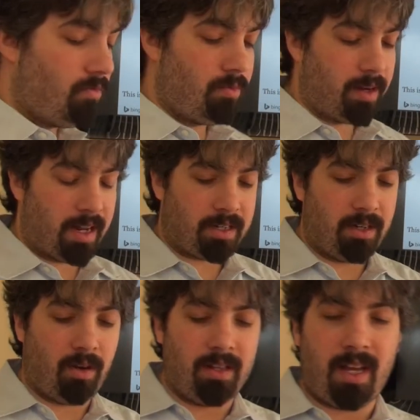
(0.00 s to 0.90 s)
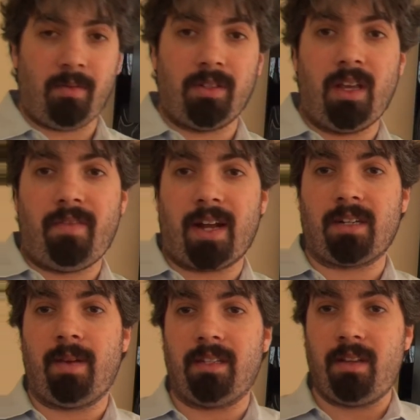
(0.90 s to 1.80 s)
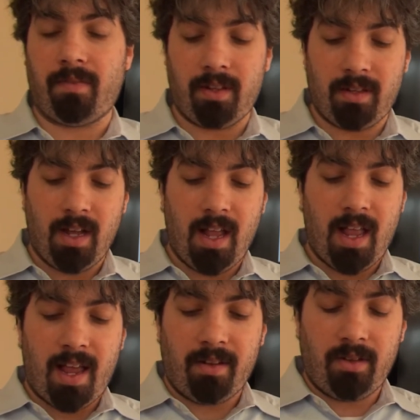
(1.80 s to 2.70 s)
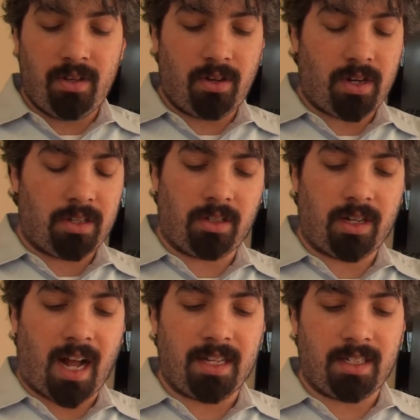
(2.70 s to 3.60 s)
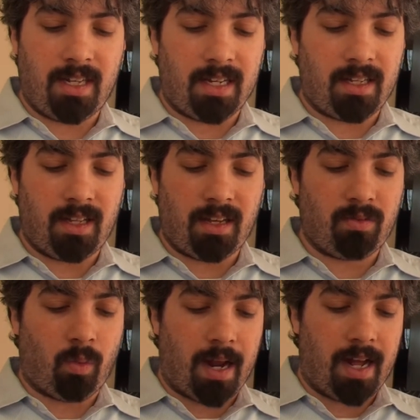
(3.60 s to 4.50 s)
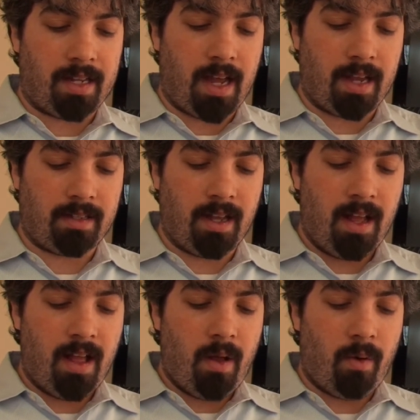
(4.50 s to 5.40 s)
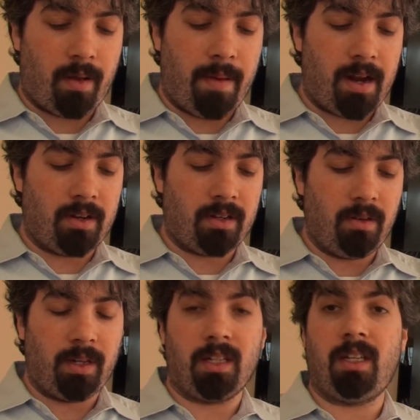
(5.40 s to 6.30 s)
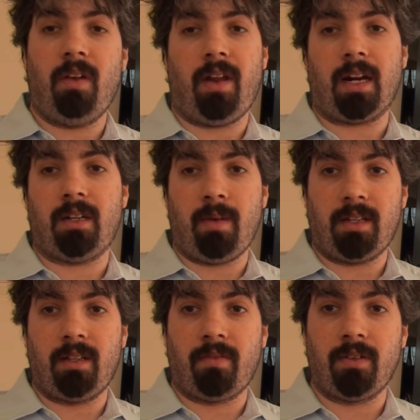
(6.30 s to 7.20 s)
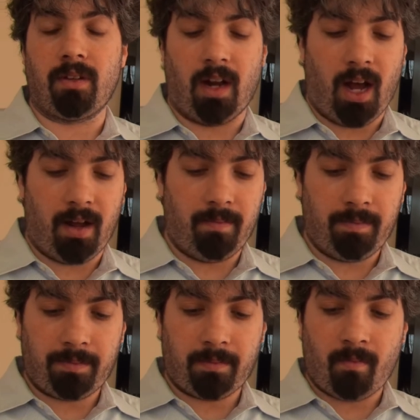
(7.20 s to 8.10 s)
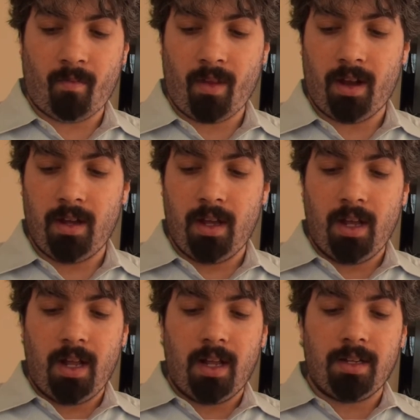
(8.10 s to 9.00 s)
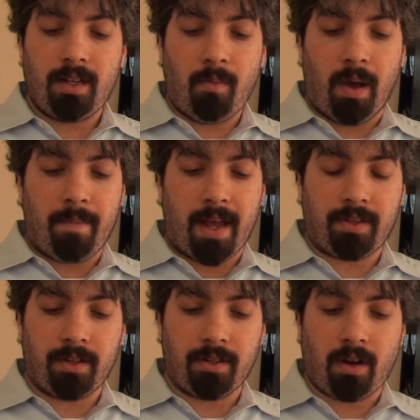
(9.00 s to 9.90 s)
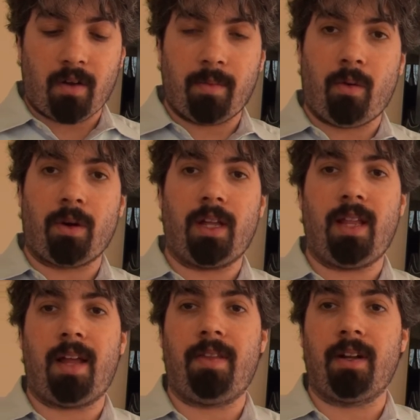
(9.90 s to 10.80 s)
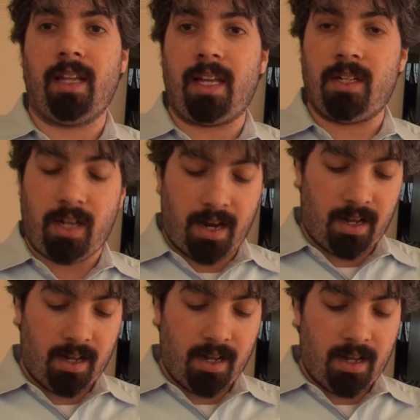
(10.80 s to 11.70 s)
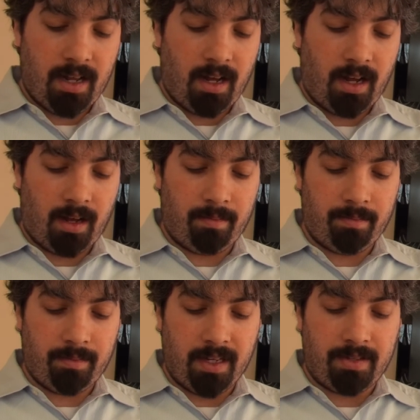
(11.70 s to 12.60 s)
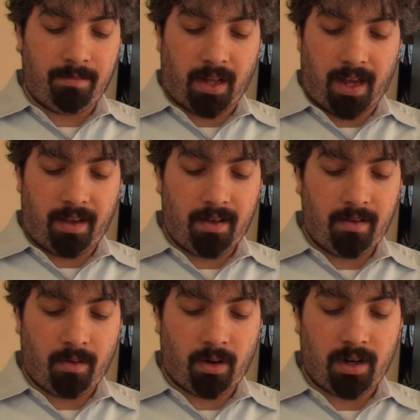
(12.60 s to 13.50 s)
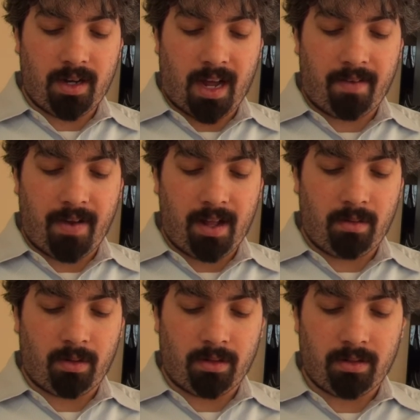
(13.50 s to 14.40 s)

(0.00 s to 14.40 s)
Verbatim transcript: Ruben actually caught that. We'll see if it actually makes a difference. And these search engines are constantly testing things. Why not test what competitors are doing to see if it actually makes a difference or not? Some webmasters are reporting that their linkage data um, is blank or not available.